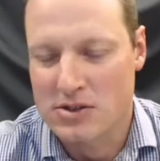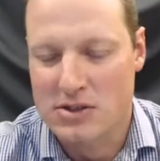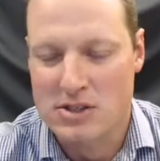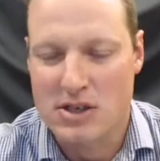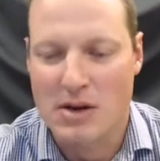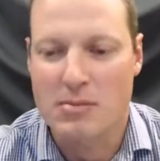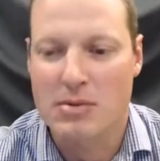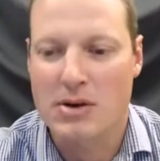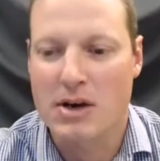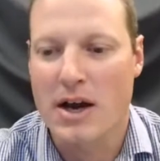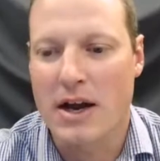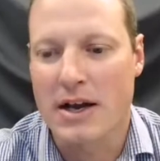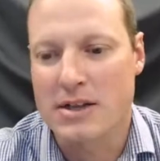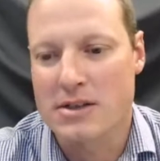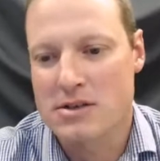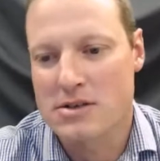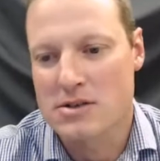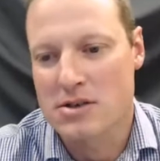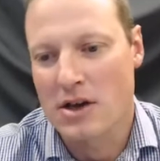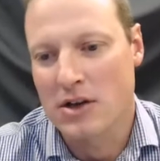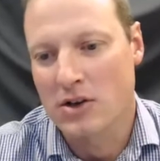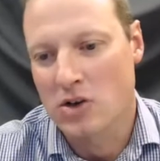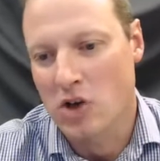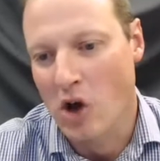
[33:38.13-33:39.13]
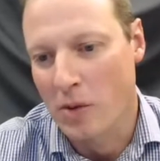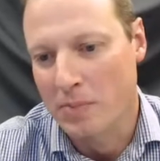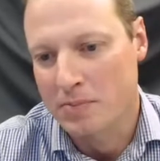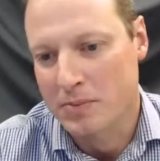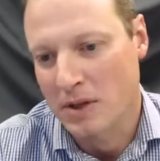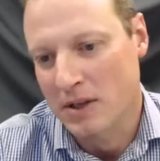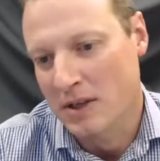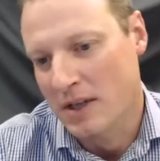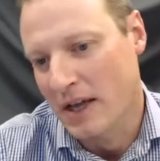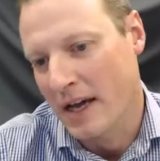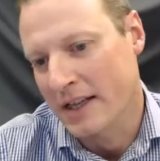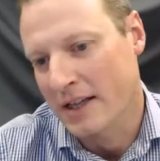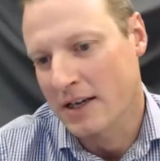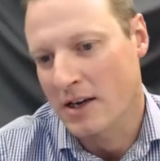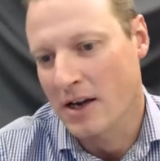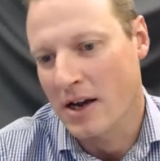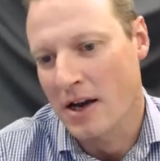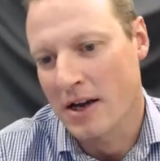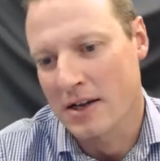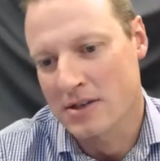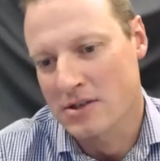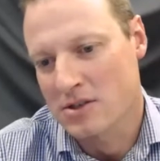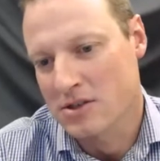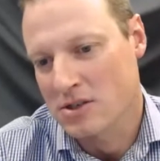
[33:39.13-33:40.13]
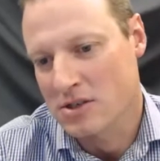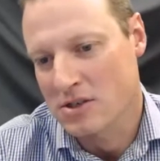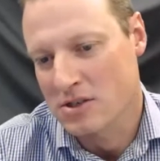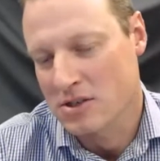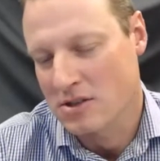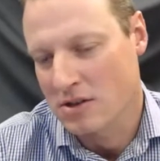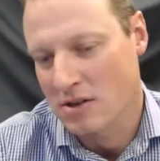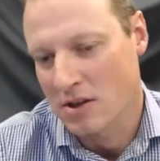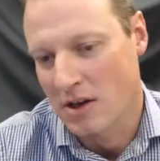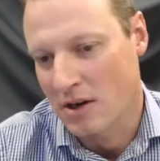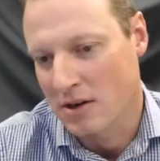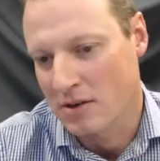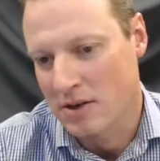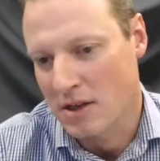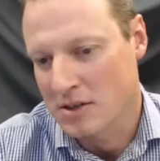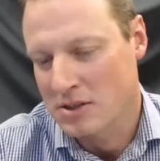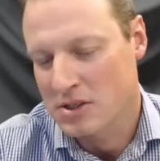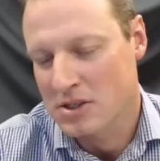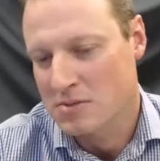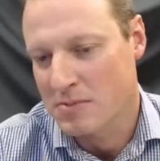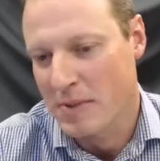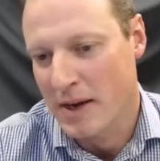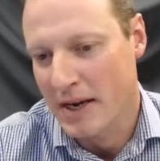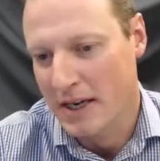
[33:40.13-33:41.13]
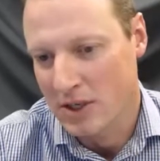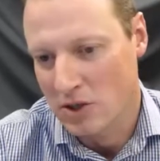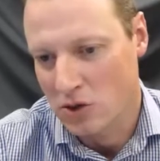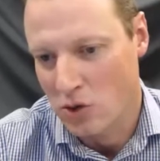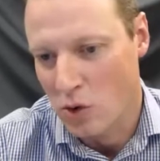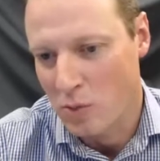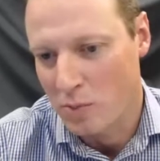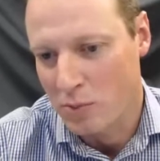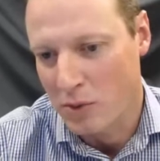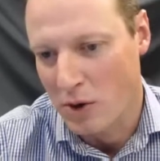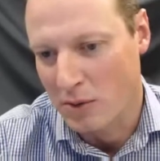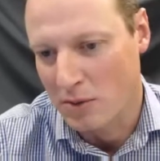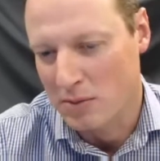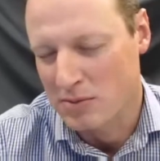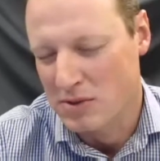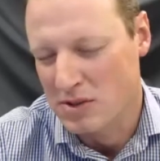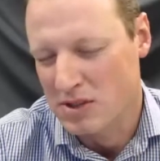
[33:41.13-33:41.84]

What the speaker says: Some clients adopt it, other clients they just make it your problem.